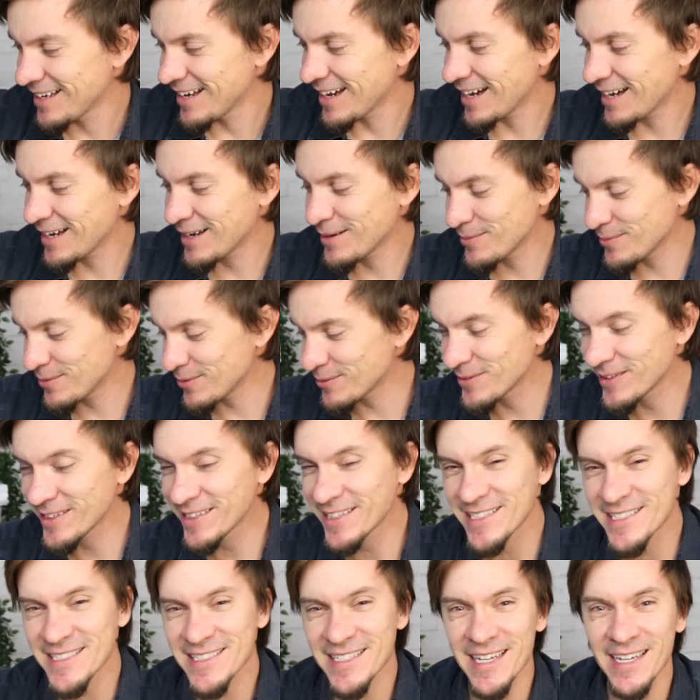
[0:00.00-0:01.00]
I am a real
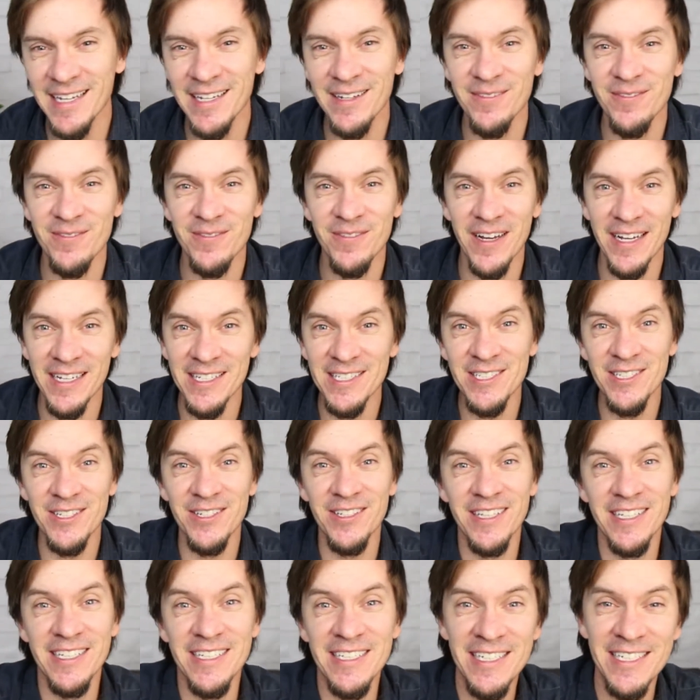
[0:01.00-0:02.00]
estate
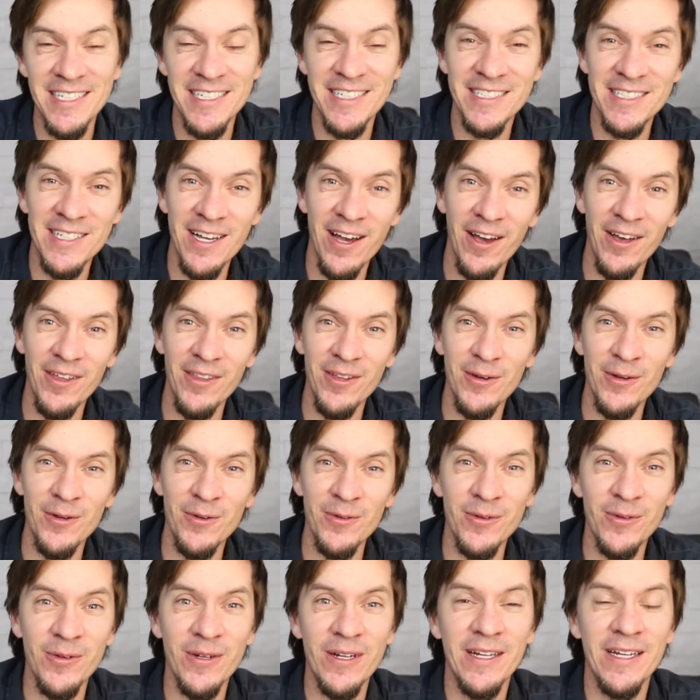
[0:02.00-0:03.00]
investor that teaches
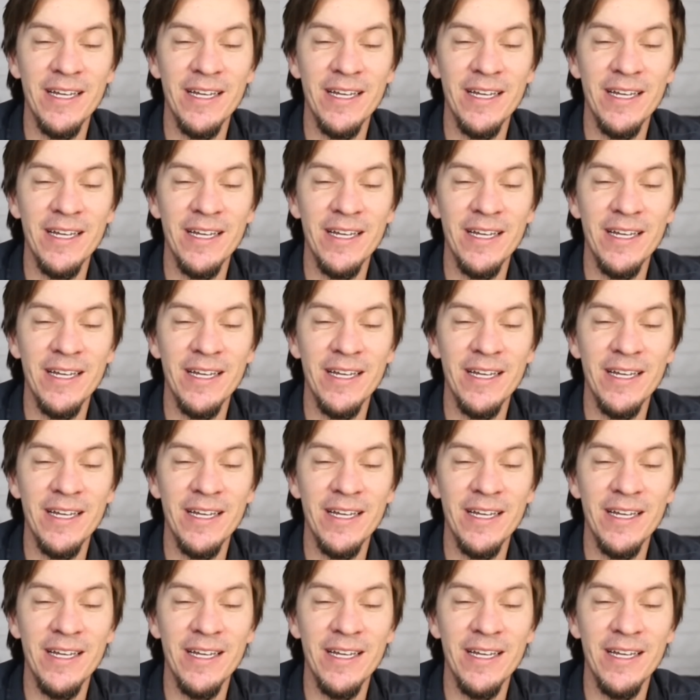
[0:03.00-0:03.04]
other